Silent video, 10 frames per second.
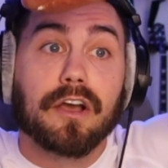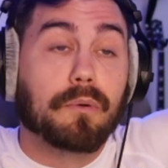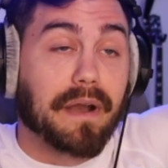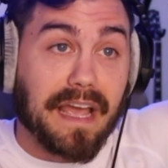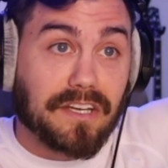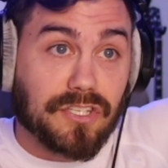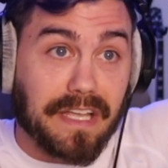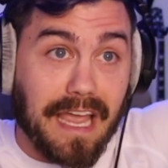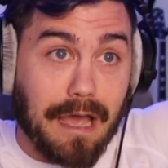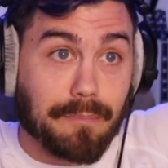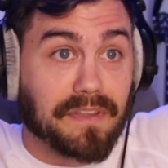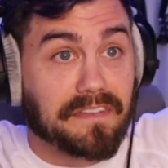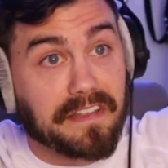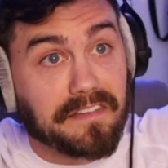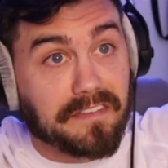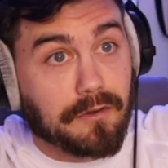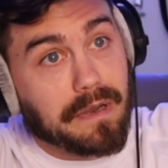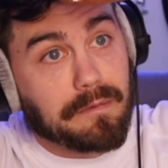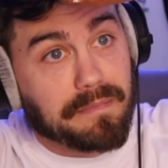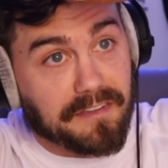What actually happens is
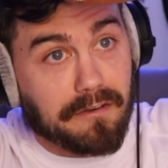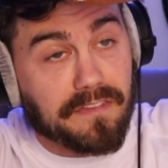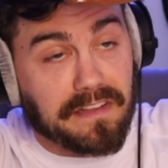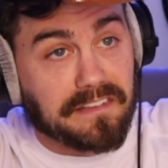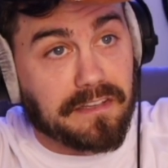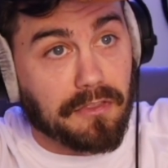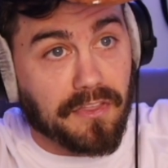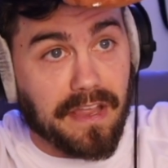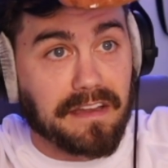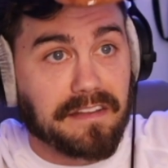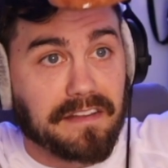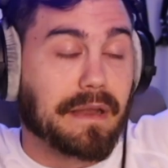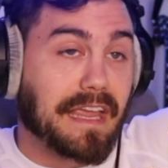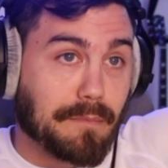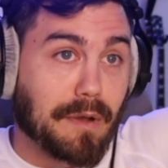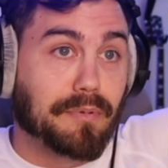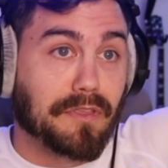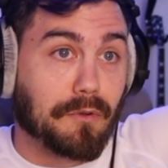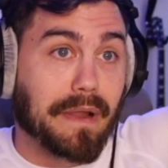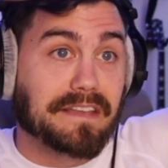we observe these two things, we came up
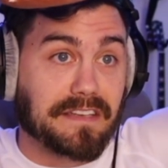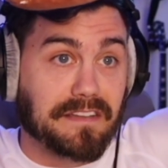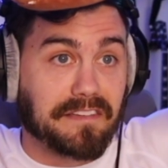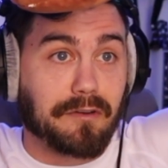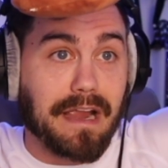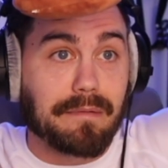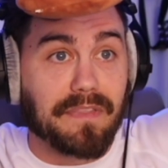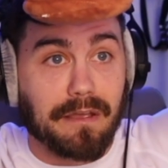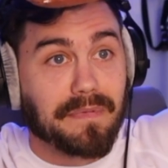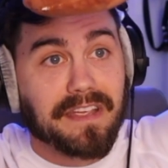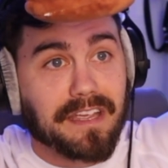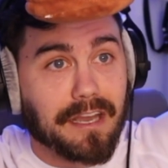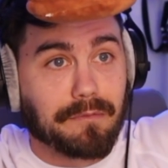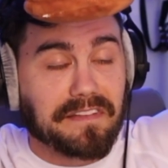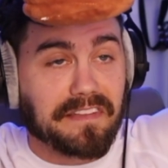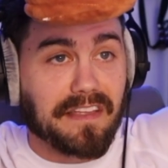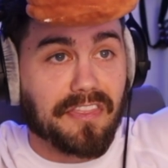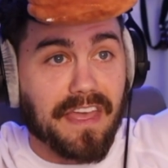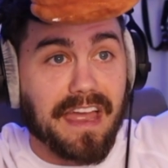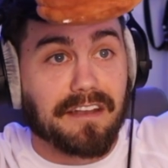with a way to describe them, and we
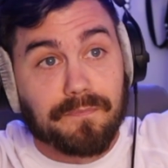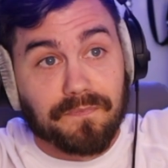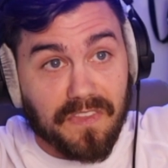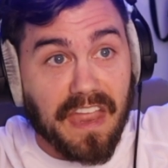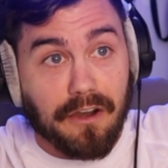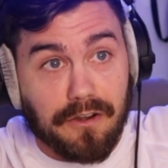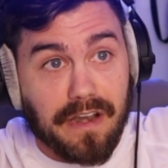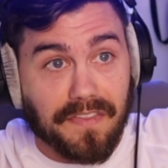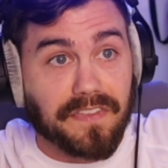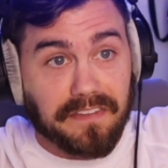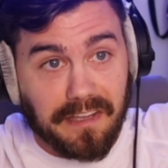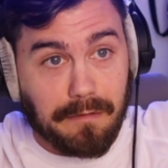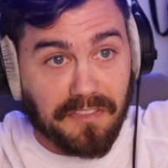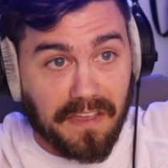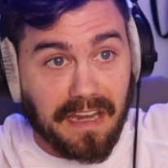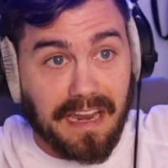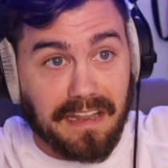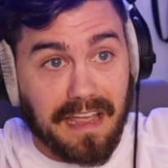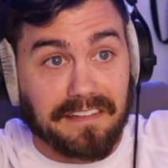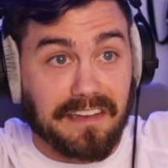said that they are not the same thing
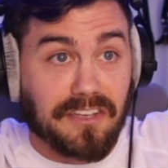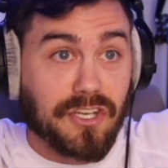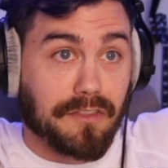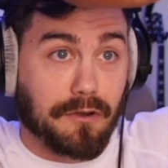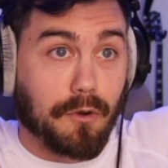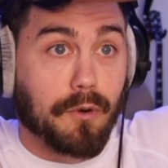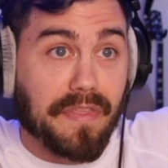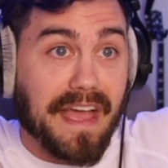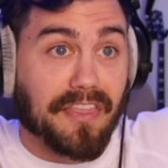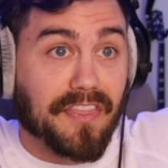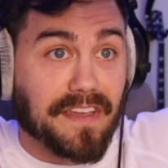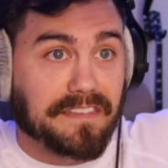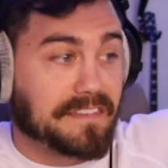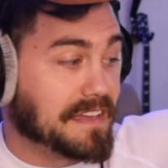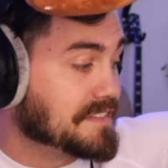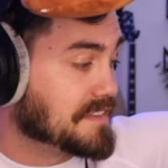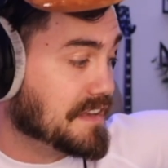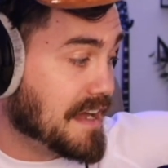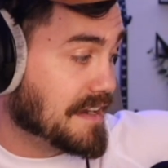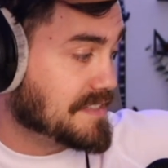as each other, or that this is
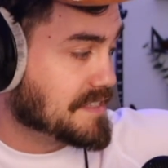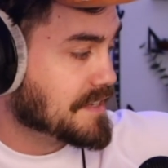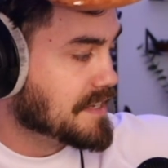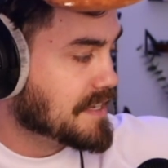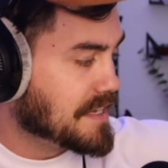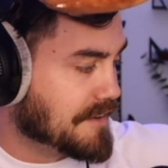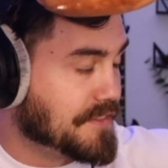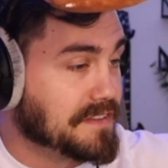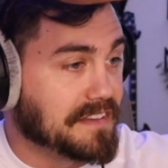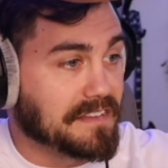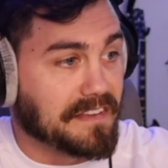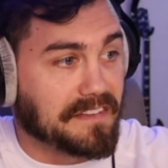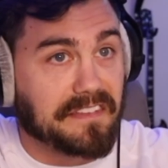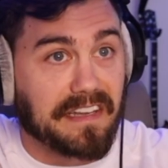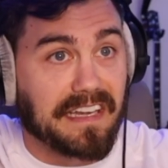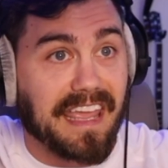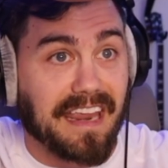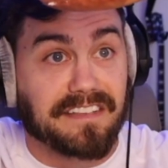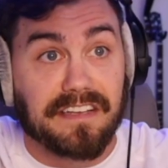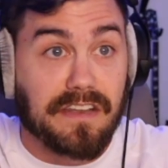not, if this exists, it
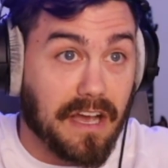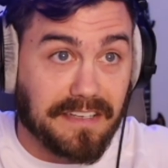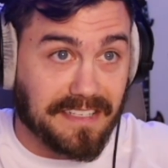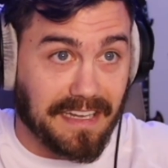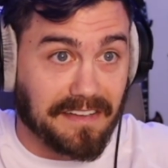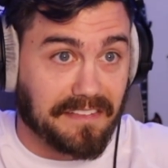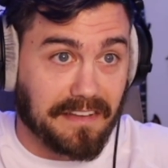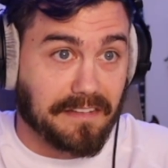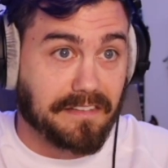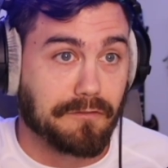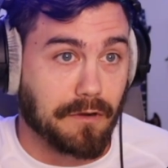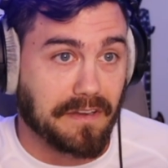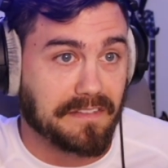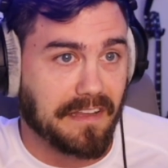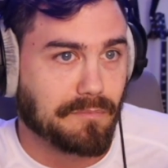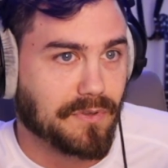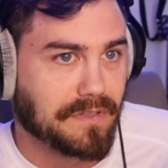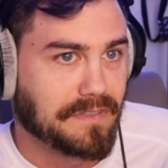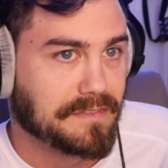can't not exist, for example.